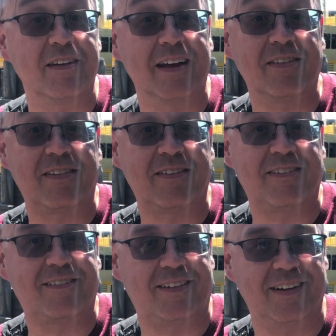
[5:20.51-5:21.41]
it's
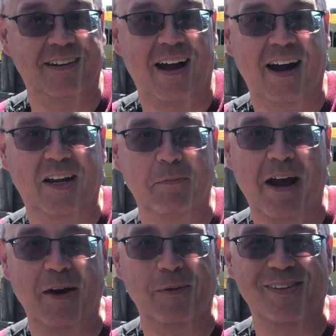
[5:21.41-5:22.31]
still occupied with